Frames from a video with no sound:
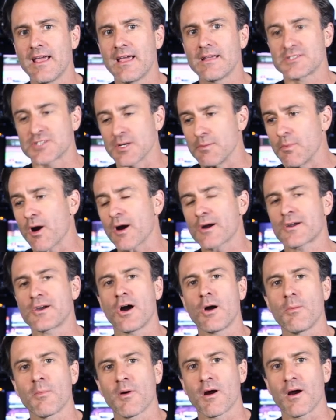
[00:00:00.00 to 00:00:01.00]

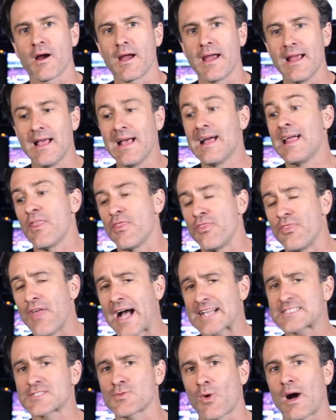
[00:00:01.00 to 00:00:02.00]
DeMarco Murray,
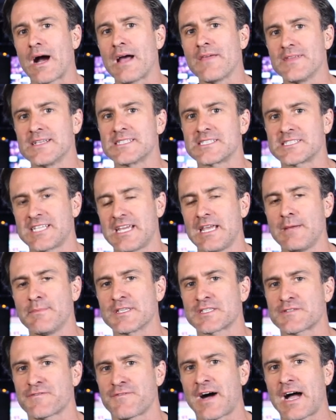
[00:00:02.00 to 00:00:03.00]
that's why this team
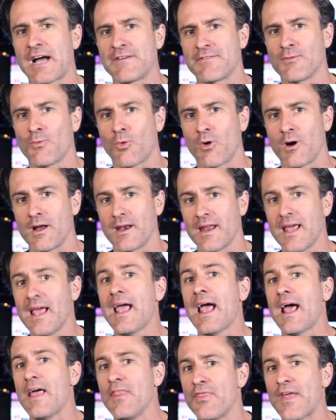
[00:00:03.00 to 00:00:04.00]
is 5 and 1
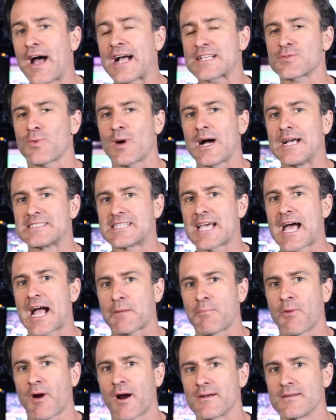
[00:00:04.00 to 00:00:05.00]
and that's why
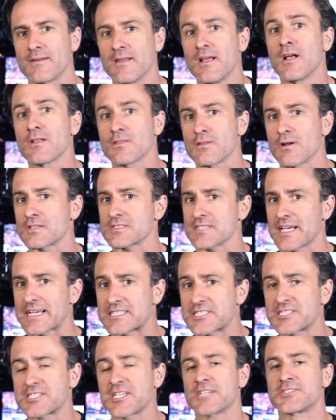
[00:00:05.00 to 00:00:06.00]
Zack Martin looks like
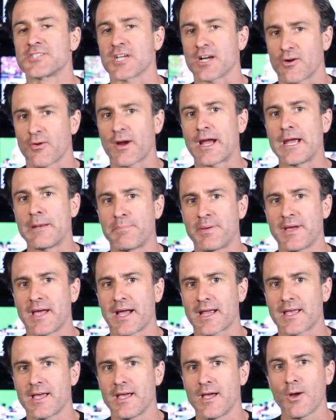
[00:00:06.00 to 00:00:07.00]
such a great pick.
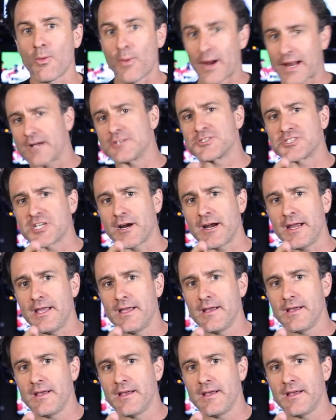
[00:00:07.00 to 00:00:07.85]
Way to go, Jerry.